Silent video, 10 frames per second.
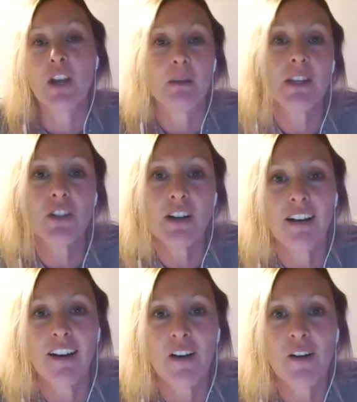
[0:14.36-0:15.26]
Jaime
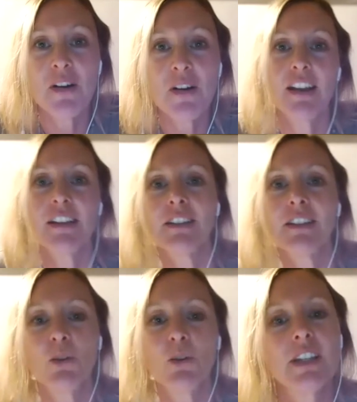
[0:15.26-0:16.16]
Gennaro,
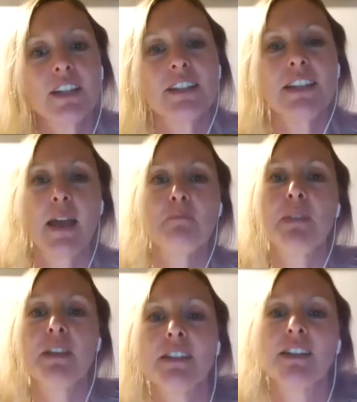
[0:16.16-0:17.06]
consultant and
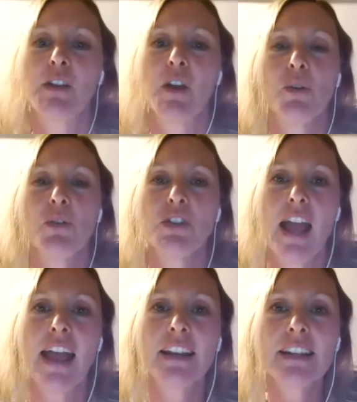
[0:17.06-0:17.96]
business
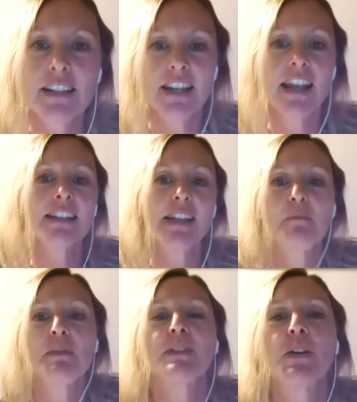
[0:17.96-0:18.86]
coach. And in today's
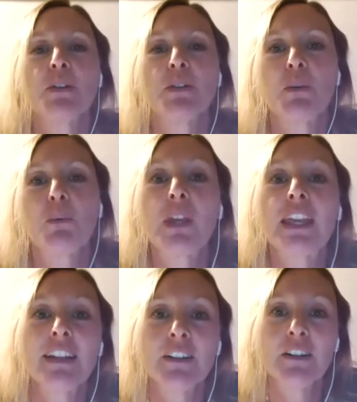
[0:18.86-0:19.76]
episode, we
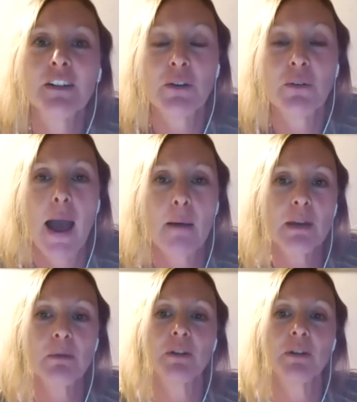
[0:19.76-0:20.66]
interview
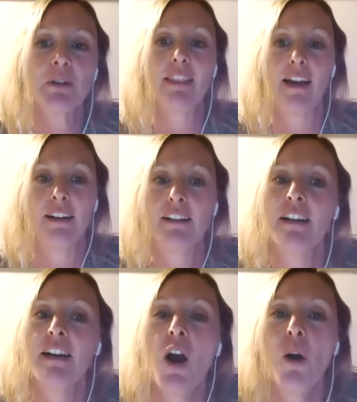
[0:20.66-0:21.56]
Abi Barella,
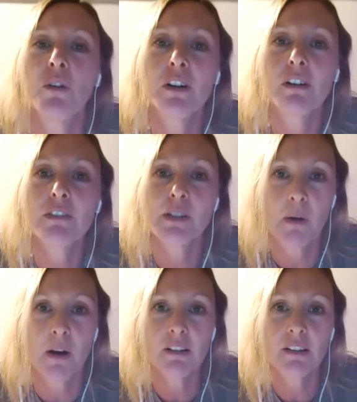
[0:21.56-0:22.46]
owner of
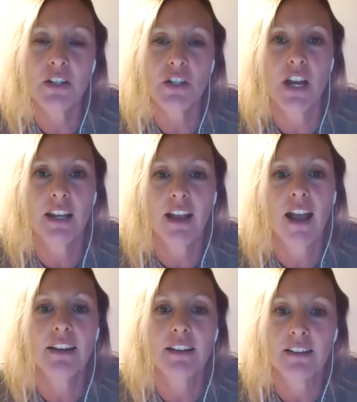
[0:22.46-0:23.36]
Sparkle and Shine
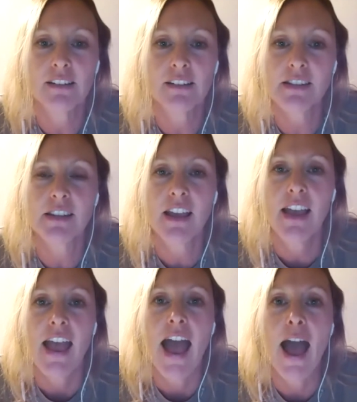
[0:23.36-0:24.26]
Guidance.
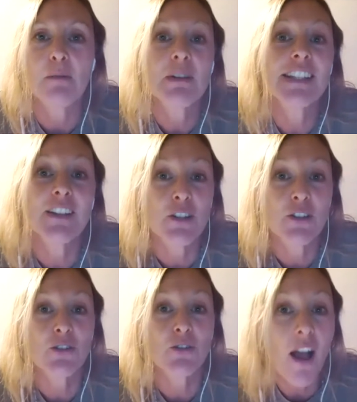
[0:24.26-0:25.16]
Abby's an
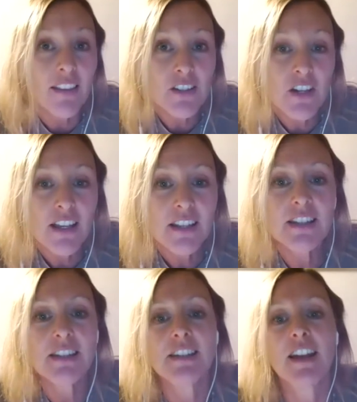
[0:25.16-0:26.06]

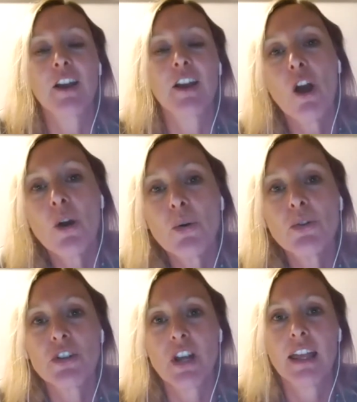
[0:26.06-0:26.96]
astrologist, a
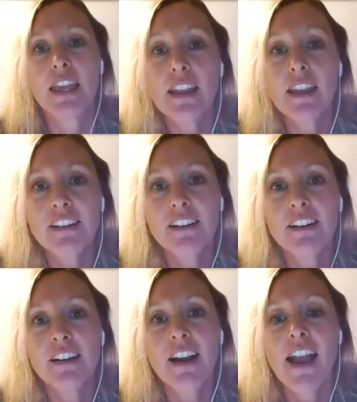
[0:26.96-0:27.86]
coach, a
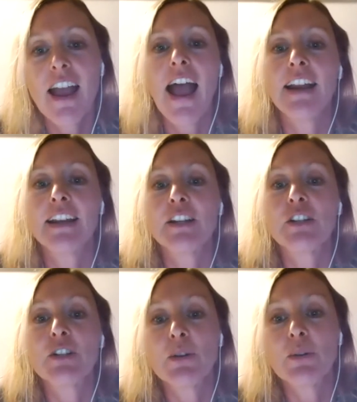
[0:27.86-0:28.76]
healer, and an
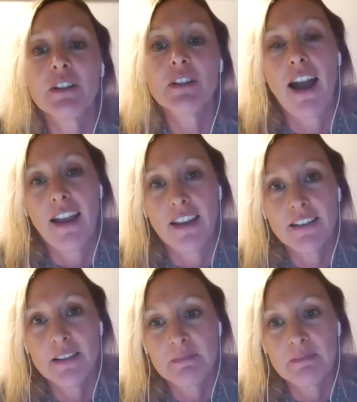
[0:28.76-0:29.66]
intuitive guide.